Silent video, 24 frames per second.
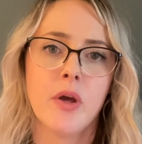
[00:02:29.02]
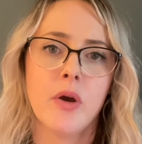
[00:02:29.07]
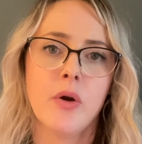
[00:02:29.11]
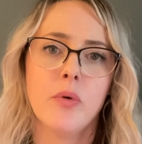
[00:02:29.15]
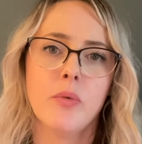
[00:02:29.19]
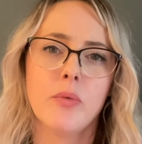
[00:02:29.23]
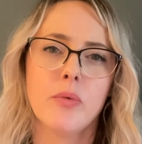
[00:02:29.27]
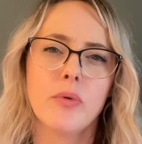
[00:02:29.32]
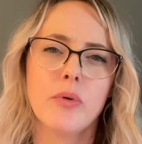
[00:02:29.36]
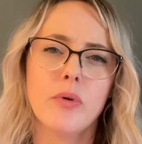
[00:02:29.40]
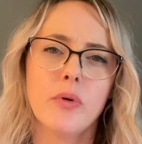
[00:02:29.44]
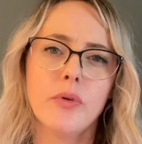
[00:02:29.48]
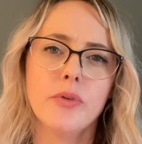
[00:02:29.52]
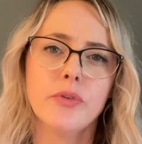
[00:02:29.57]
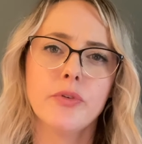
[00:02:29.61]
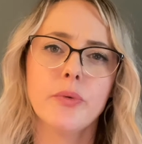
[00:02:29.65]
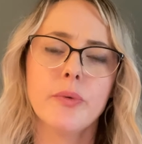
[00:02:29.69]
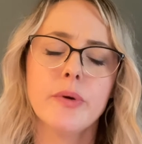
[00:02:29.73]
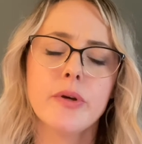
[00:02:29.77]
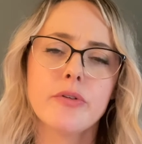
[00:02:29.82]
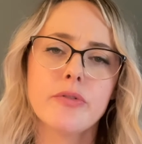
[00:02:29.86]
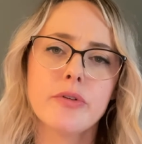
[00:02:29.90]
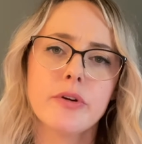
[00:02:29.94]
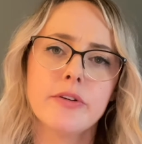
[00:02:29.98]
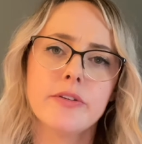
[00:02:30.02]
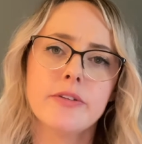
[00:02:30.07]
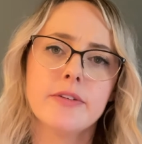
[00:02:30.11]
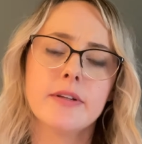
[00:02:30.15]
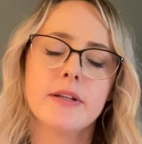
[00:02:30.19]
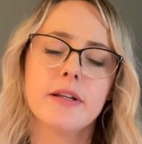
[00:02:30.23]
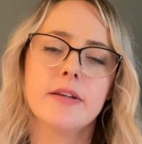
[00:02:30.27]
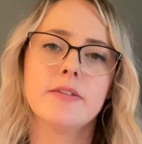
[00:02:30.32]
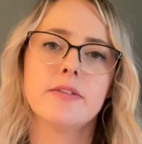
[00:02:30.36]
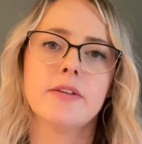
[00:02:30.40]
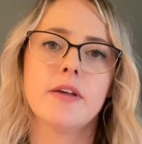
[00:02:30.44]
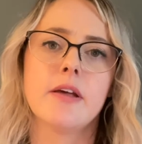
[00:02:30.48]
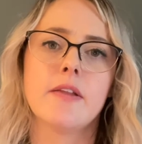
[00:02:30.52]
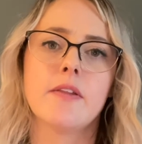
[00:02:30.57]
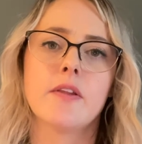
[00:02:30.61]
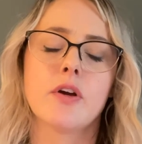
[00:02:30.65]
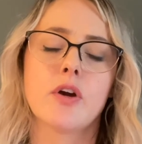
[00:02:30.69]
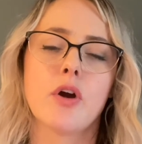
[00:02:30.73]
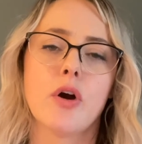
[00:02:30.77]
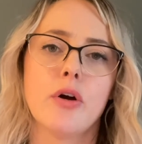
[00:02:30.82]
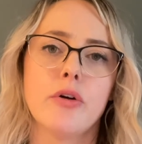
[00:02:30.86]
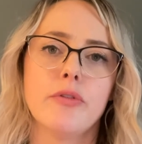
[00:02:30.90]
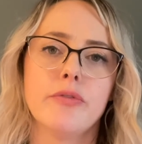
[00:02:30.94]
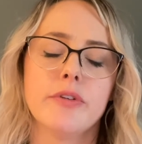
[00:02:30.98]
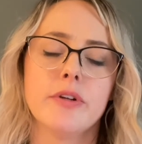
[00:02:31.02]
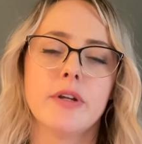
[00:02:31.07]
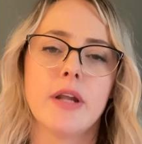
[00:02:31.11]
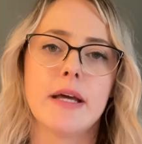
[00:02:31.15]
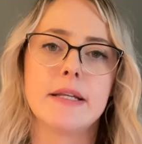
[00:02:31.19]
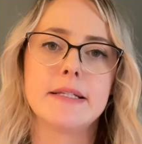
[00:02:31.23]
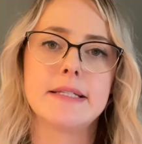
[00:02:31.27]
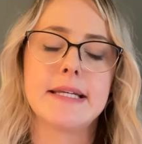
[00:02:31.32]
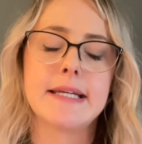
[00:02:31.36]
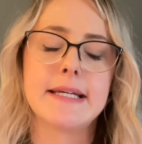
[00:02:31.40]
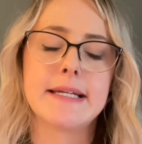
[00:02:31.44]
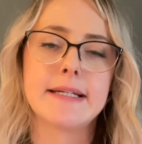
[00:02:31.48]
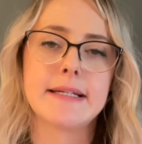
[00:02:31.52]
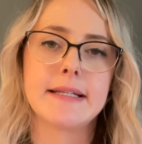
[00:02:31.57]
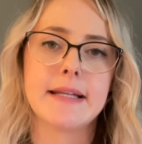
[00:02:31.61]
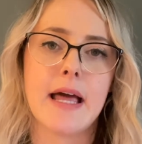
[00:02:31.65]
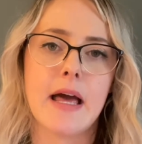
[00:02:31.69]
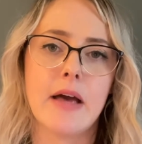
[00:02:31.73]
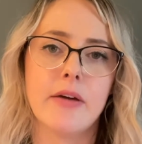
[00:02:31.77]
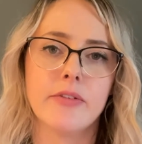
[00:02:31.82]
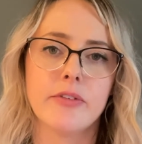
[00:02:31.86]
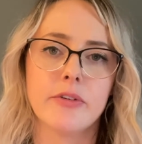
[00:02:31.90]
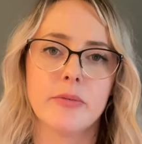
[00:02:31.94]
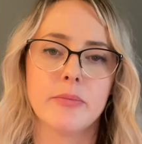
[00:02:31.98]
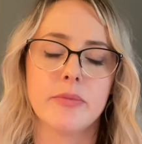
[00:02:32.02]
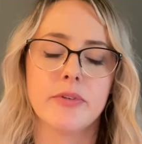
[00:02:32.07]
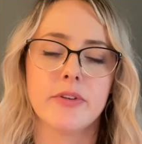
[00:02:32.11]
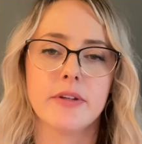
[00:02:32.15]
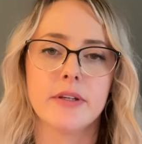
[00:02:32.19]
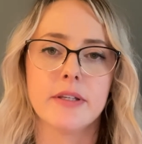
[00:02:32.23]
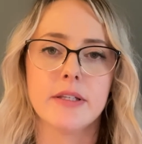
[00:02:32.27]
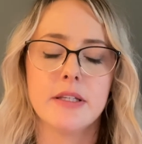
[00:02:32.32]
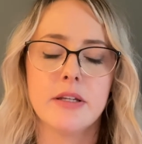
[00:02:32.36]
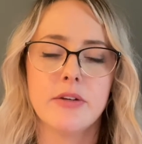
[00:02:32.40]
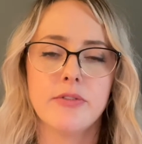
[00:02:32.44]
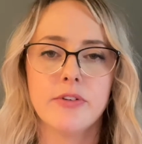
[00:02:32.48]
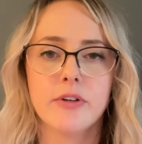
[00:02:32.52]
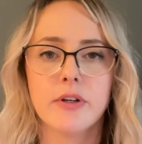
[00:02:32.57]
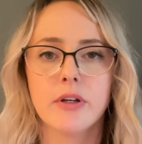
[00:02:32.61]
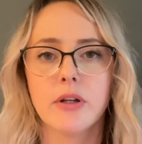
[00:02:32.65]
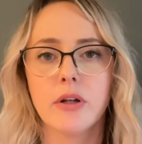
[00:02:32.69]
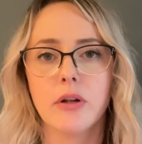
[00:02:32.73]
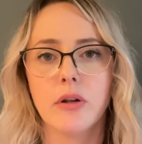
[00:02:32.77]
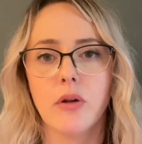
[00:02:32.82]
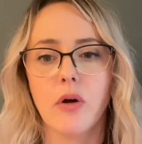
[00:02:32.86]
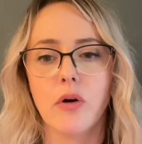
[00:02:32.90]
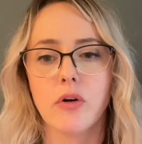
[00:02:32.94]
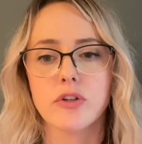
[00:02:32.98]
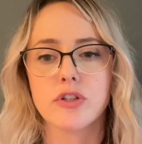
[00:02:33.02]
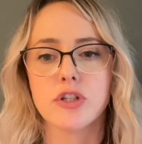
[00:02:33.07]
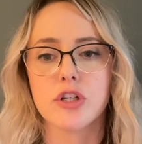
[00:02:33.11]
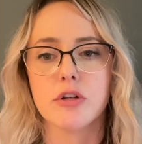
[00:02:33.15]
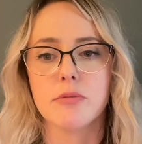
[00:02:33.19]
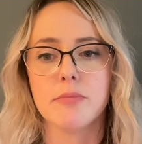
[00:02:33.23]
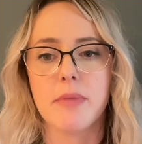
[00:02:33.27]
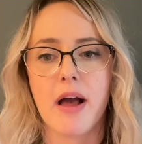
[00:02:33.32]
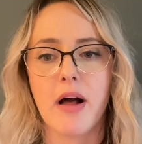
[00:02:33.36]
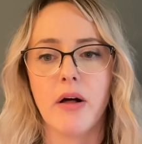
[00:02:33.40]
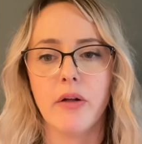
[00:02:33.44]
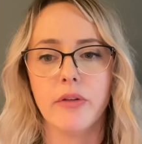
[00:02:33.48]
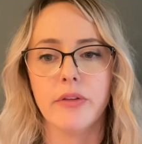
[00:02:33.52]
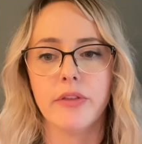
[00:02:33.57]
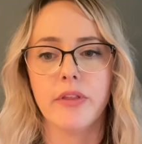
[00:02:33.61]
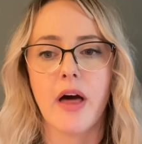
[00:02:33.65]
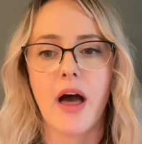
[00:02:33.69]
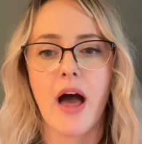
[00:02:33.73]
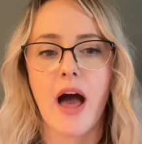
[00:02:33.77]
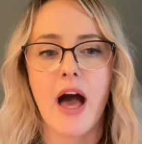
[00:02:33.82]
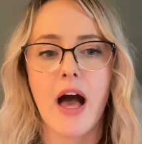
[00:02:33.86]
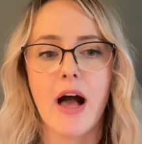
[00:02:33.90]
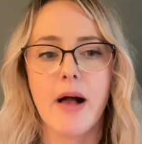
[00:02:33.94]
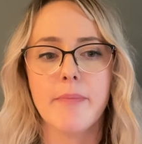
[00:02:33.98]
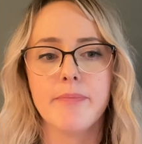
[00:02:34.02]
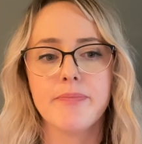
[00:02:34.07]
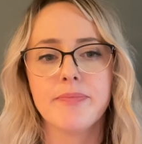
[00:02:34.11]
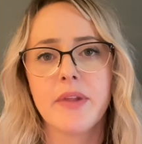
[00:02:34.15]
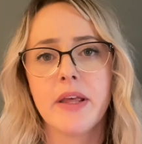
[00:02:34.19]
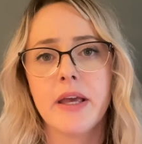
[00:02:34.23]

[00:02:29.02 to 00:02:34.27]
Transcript: We're also increasingly seeing that COVID-19 can have some significant long-term health harm.